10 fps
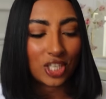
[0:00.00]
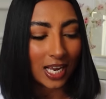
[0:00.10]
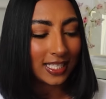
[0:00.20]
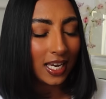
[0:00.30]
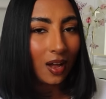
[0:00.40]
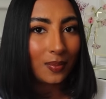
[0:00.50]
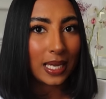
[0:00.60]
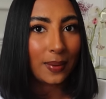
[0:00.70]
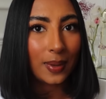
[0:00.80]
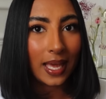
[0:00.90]
chatty
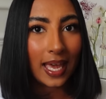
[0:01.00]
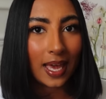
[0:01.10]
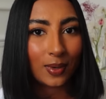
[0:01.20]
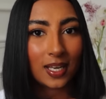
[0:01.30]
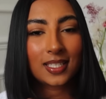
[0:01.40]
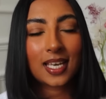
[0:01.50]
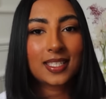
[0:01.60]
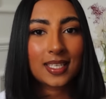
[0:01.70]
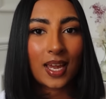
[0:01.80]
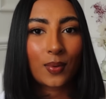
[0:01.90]
update bit here, because
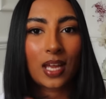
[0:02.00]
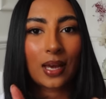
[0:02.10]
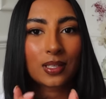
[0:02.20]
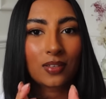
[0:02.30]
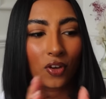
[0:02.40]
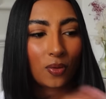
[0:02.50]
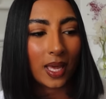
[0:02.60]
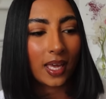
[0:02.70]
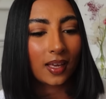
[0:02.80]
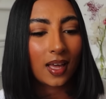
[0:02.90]
yesterday when I was
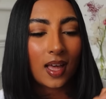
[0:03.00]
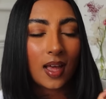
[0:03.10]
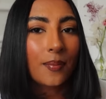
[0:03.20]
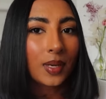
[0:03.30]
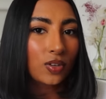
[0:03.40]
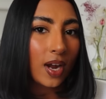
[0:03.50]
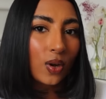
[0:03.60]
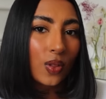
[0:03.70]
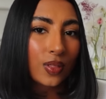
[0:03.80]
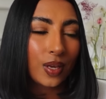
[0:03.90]
filming me
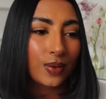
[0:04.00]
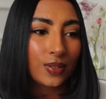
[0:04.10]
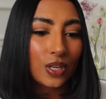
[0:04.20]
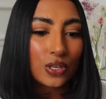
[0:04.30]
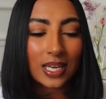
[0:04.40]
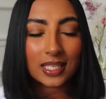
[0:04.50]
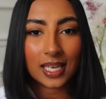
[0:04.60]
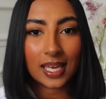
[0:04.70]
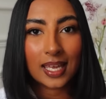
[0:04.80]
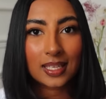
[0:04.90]
trying on those
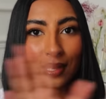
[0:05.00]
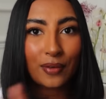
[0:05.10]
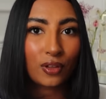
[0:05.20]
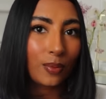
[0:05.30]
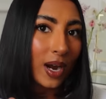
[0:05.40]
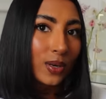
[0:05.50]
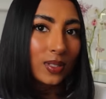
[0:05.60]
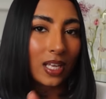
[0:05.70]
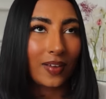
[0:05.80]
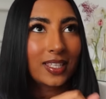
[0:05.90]
dresses for the bridal
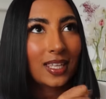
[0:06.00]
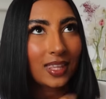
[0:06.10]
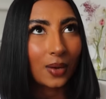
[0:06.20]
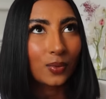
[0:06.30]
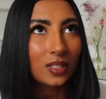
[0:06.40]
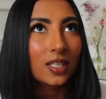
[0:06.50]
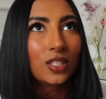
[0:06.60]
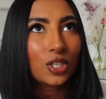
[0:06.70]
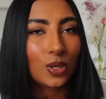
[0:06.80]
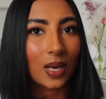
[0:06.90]
stuff, I said that I
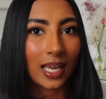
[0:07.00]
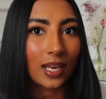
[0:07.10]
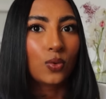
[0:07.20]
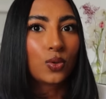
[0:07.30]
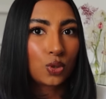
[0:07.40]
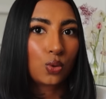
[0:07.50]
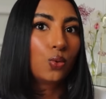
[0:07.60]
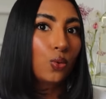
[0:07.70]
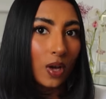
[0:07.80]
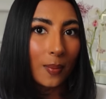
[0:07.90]
wanted to do like a little
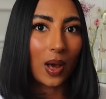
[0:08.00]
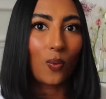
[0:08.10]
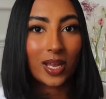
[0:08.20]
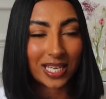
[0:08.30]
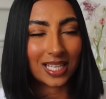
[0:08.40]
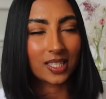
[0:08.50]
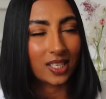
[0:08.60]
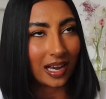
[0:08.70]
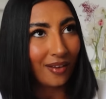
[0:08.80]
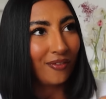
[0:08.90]
talk about wedding
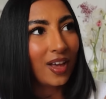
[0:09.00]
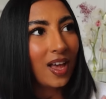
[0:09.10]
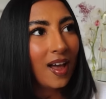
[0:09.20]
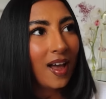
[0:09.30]
stuff.